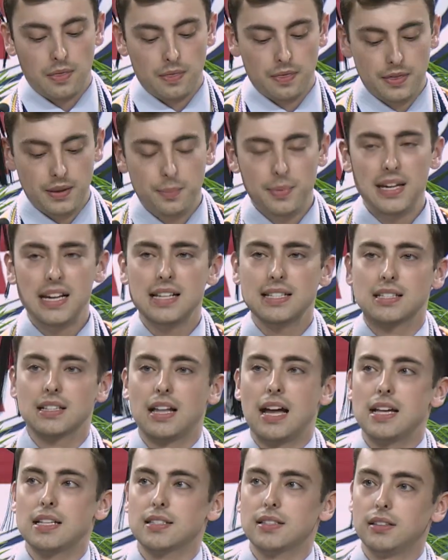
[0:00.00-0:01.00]
The biggest
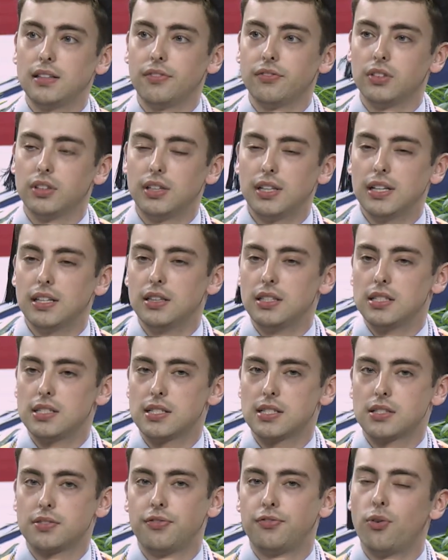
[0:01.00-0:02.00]
lesson I've learned in
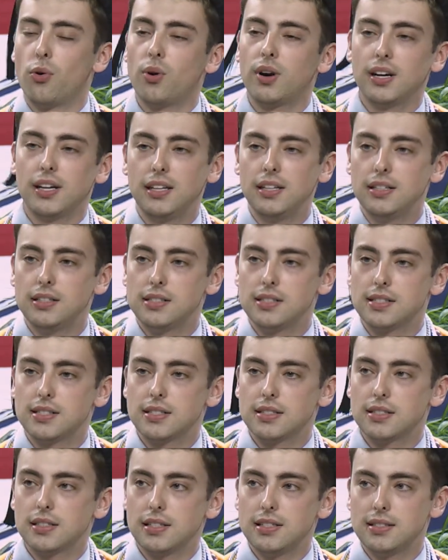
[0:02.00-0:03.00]
these four
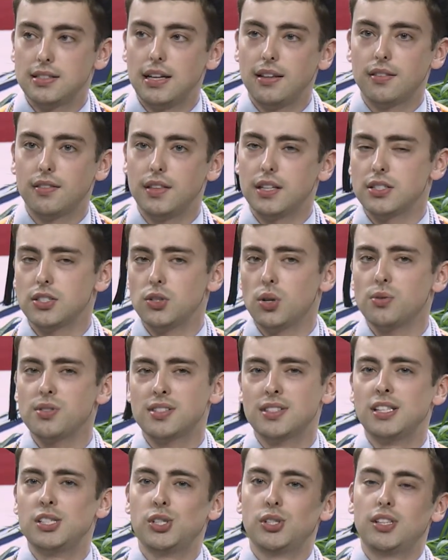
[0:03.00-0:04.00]
years is that there's no
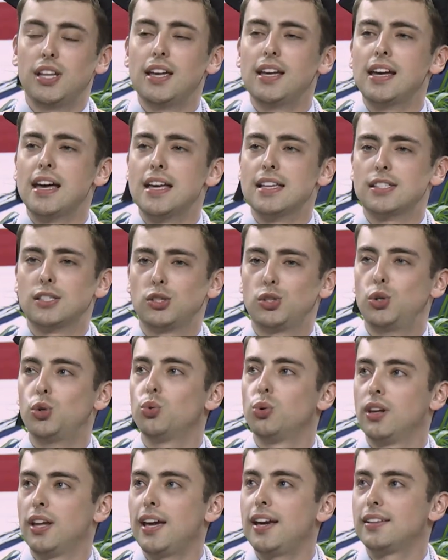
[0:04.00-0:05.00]
such thing as too
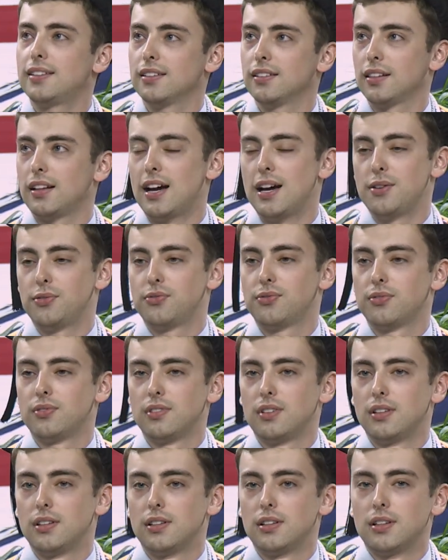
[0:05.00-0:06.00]
late in life.
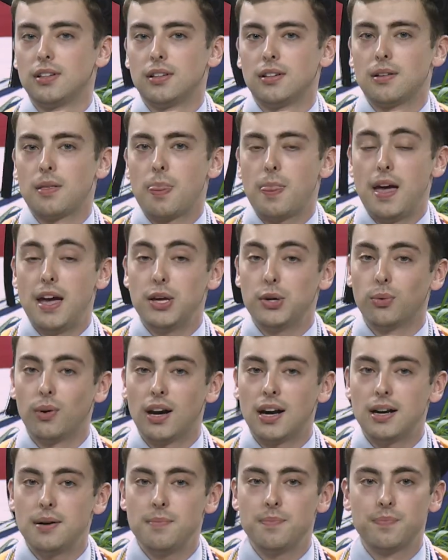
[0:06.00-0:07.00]
At
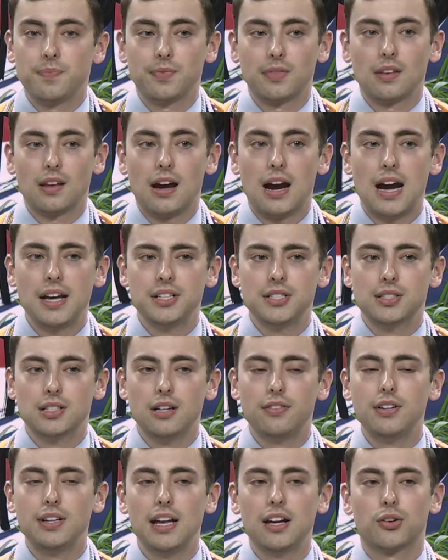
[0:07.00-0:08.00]
UR, I
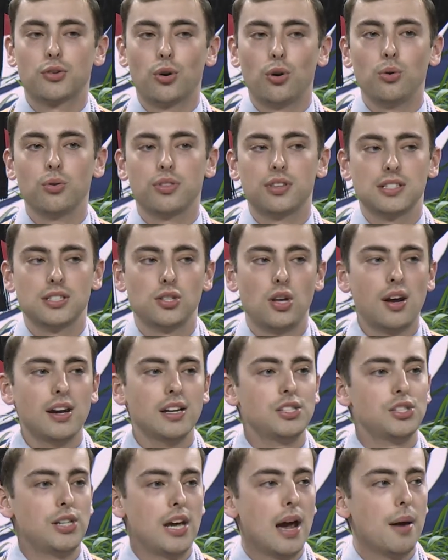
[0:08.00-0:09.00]
discovered that growth is not a
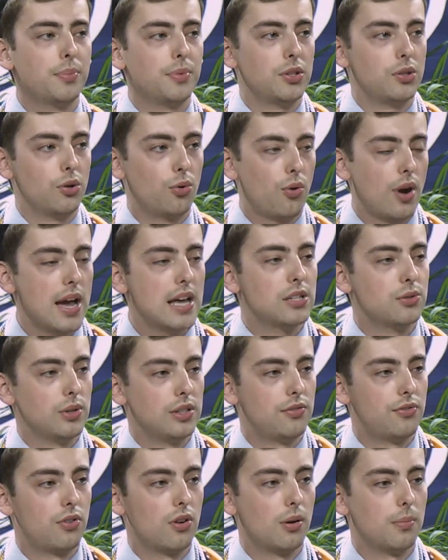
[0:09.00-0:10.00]
chapter you graduate
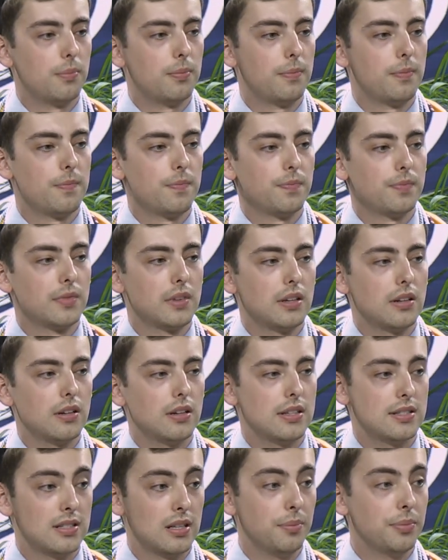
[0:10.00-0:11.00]
from.
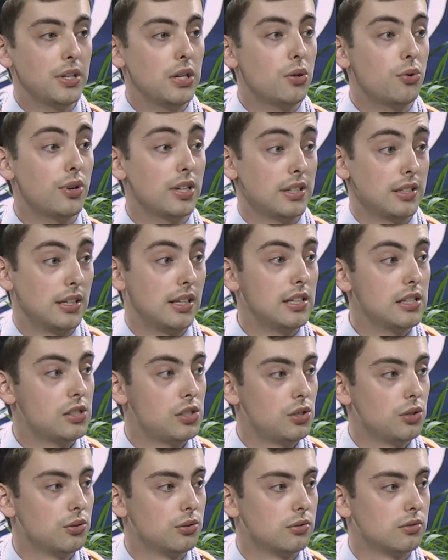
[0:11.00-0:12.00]
It's something you return
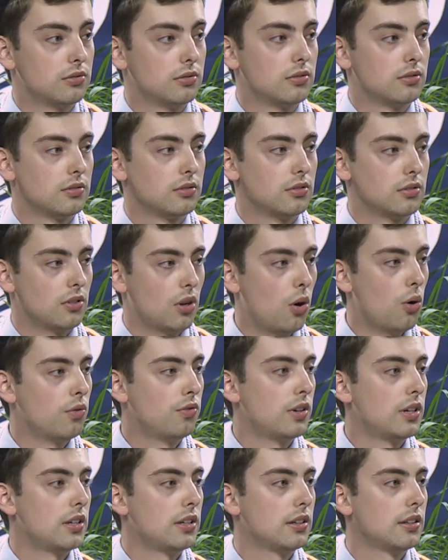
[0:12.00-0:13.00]
to
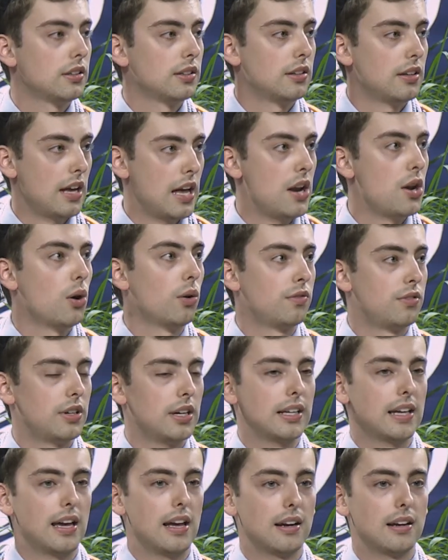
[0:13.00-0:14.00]
over and over
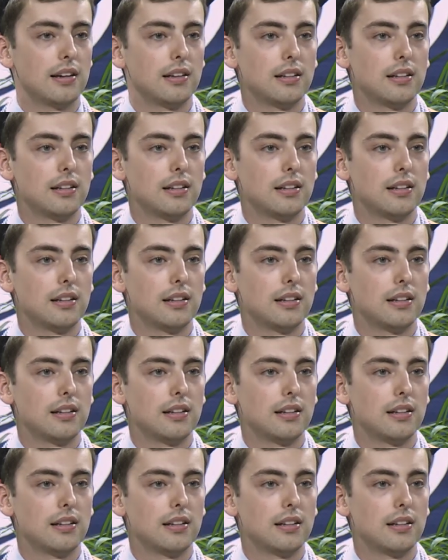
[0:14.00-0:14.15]
again.